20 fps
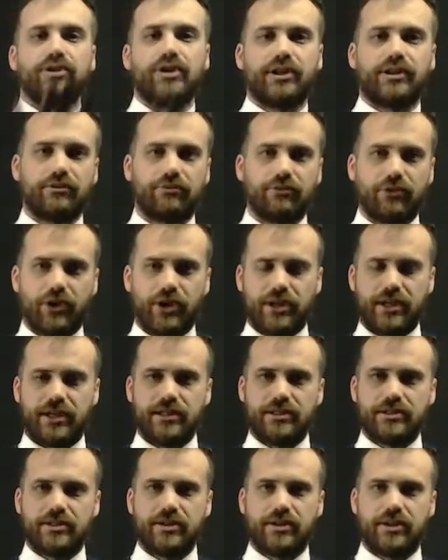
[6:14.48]
like the
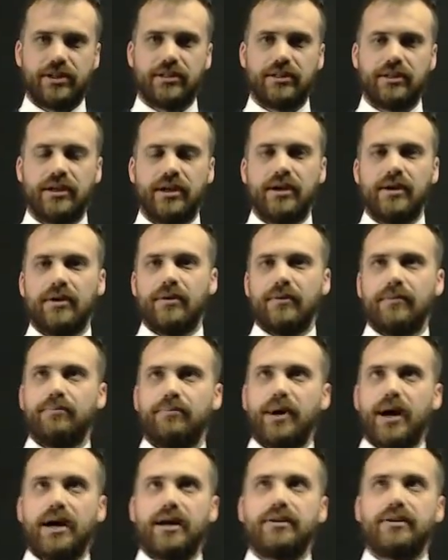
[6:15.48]
right-hand side.
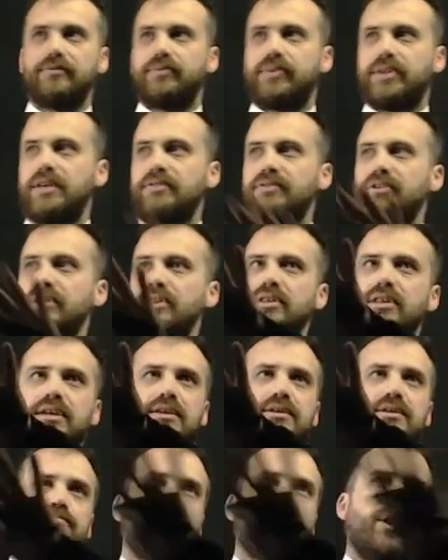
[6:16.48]
But given
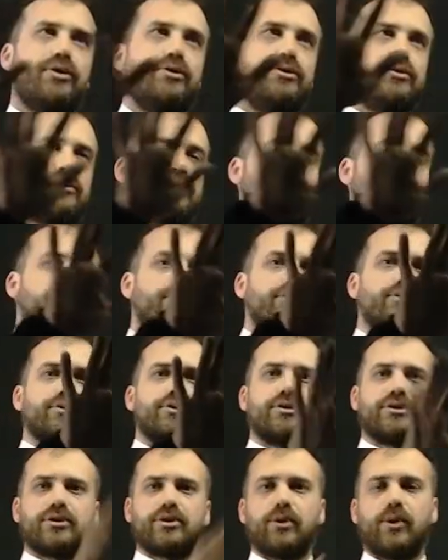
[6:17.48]
these both
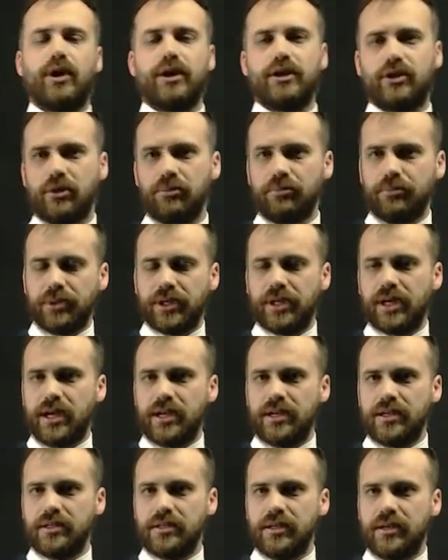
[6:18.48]
look quite
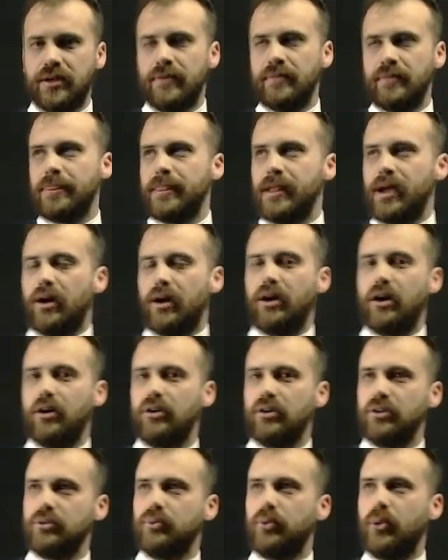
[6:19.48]
complicated,
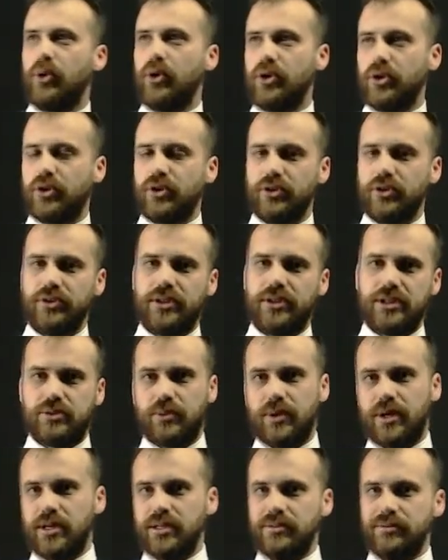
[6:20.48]
I'll work on this
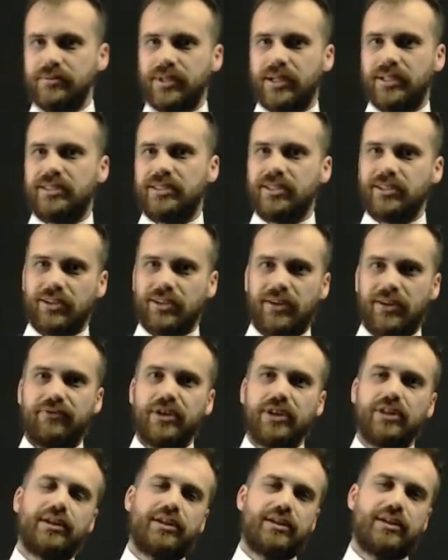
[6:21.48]
one until I
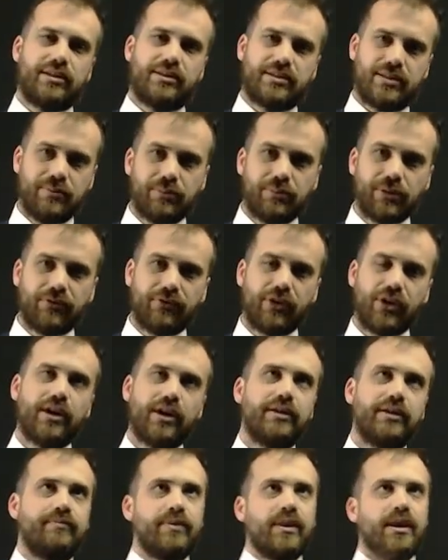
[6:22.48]
feel like it's
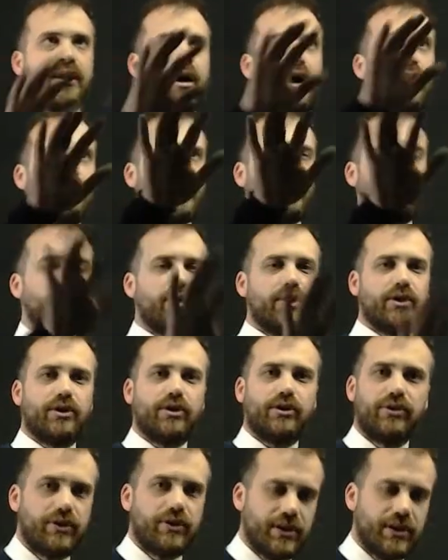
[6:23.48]
simplified. I might work
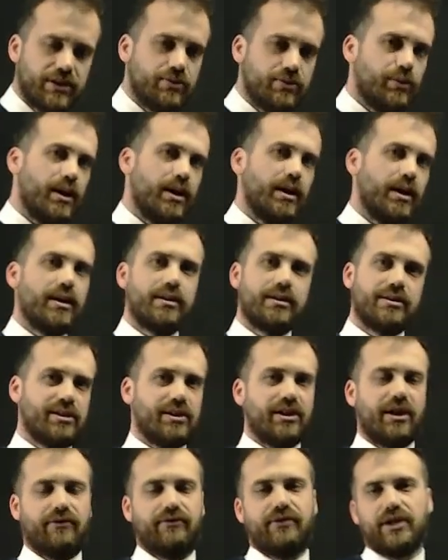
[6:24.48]
on this one
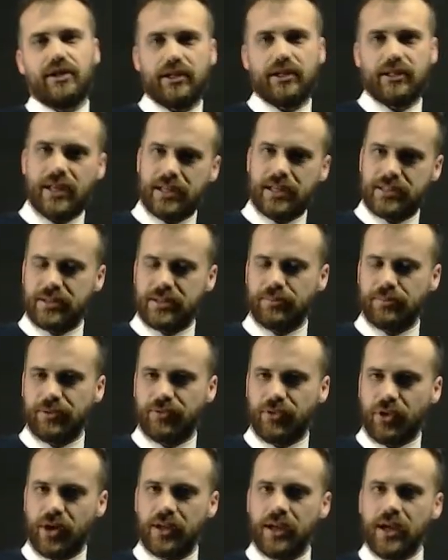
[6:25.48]
until I feel like that's
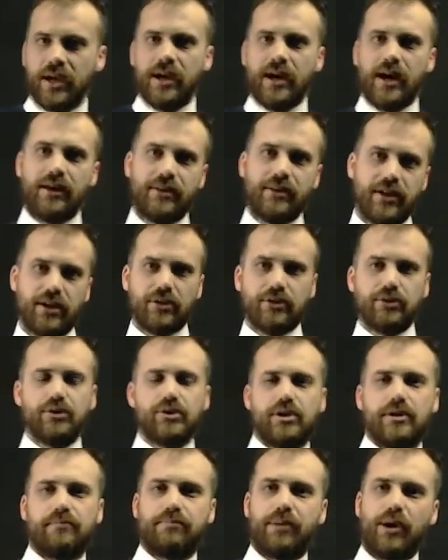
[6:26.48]
simplified. And then I'll
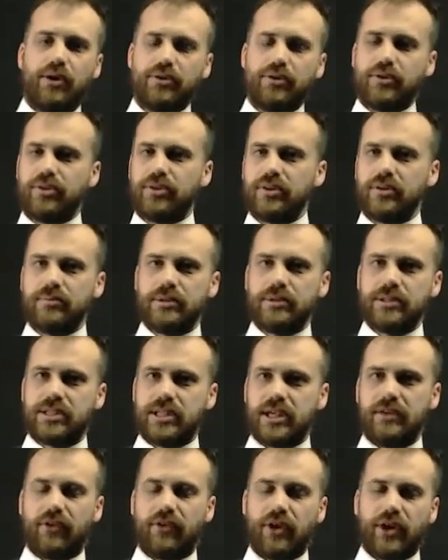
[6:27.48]
look at both of them and
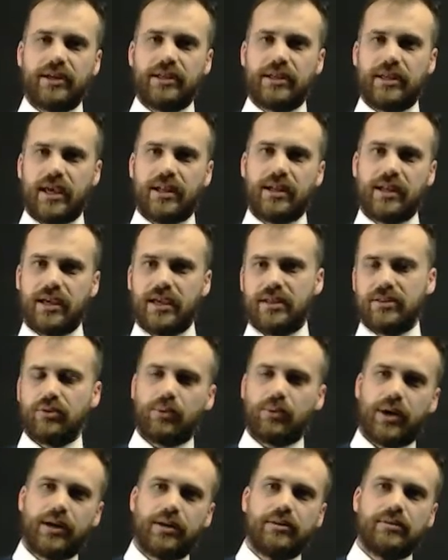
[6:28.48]
see if I can get either
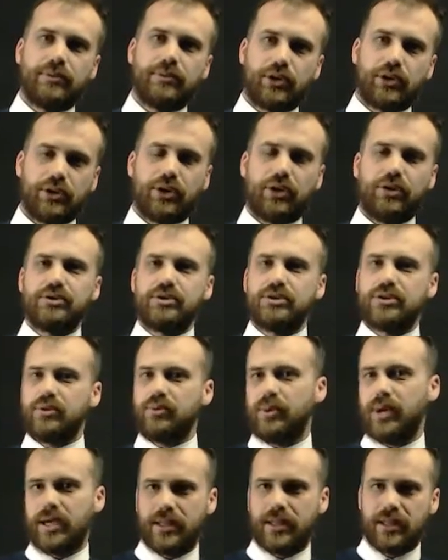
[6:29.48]
one of them close to
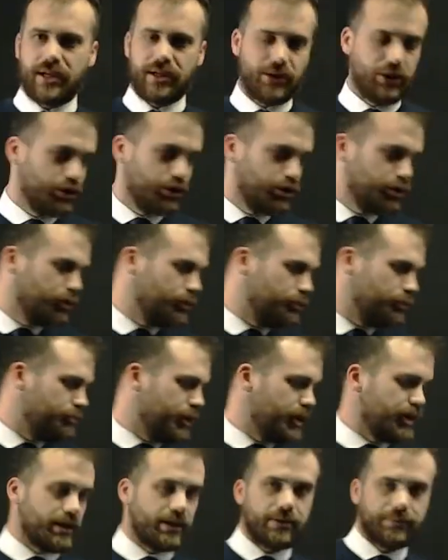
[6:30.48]
where they should
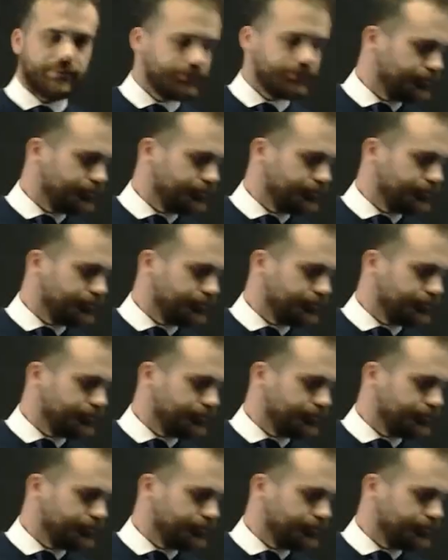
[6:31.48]
be.